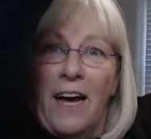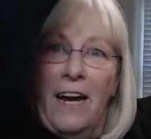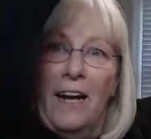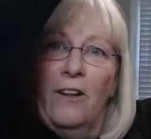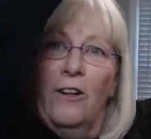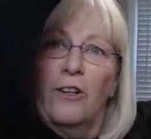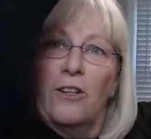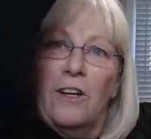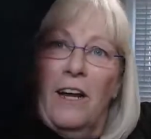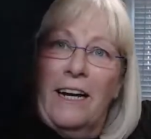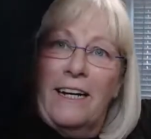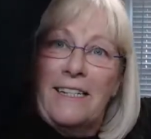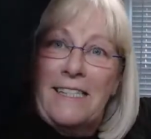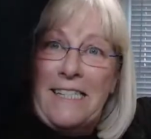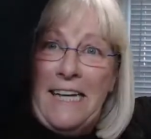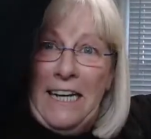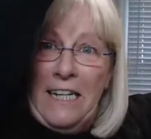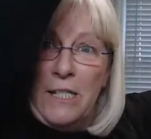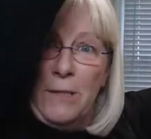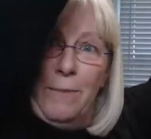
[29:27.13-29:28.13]
kind of looked like a
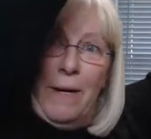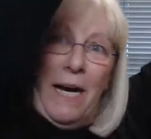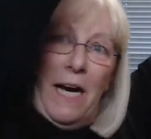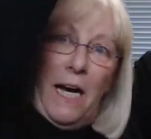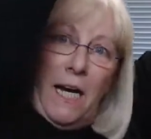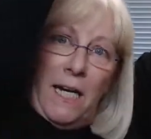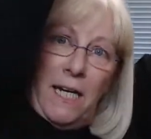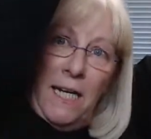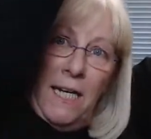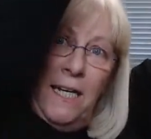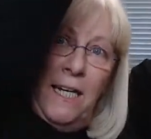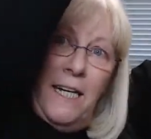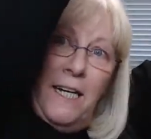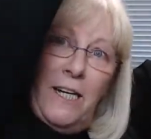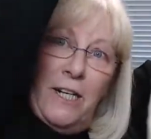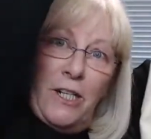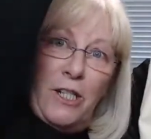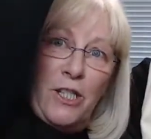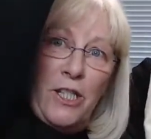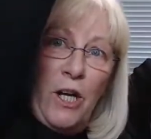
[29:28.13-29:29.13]
Santa bag.
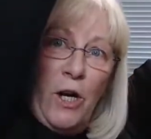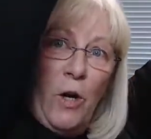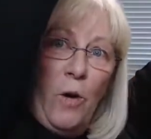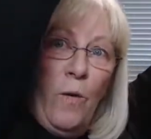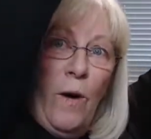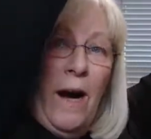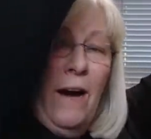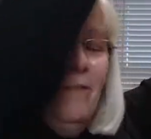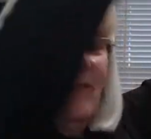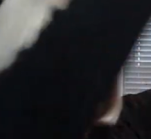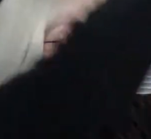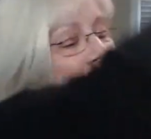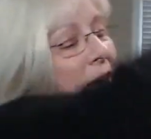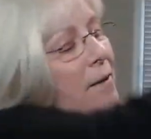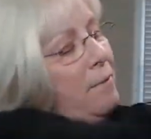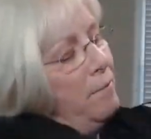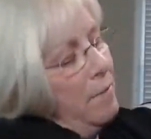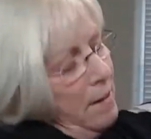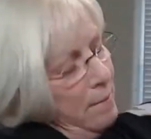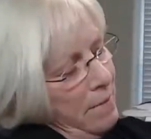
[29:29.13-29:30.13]
So I've
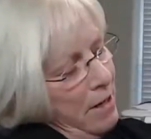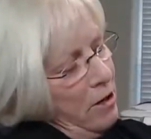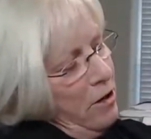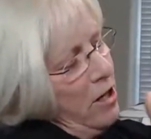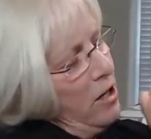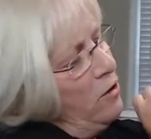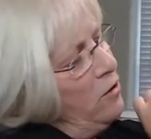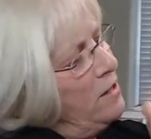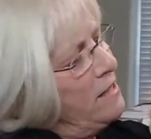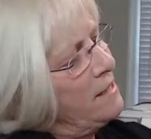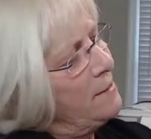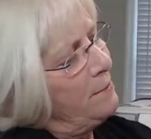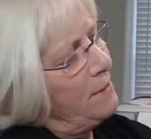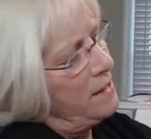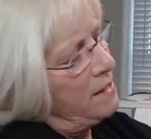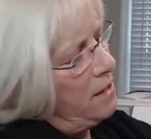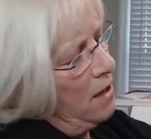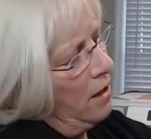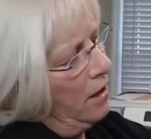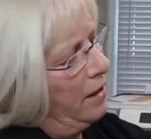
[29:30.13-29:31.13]
got my Merry
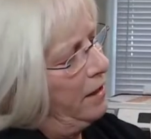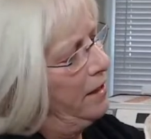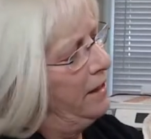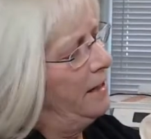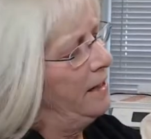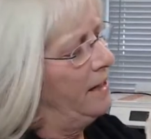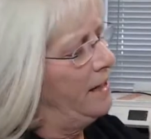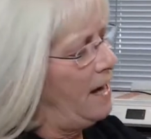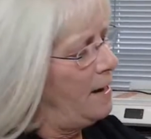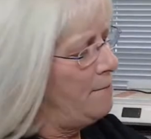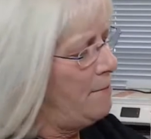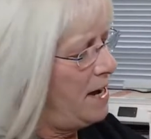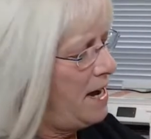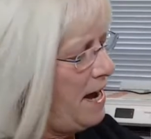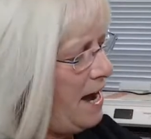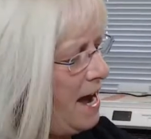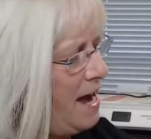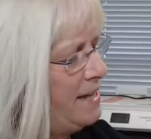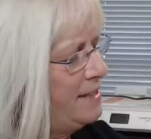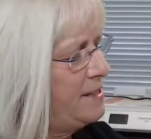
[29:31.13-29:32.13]
Christmas on it, and I
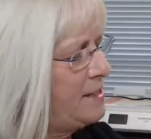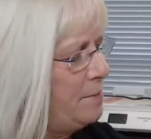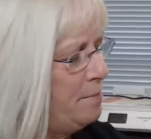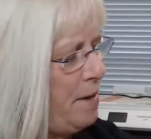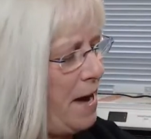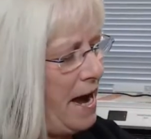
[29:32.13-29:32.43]
may add some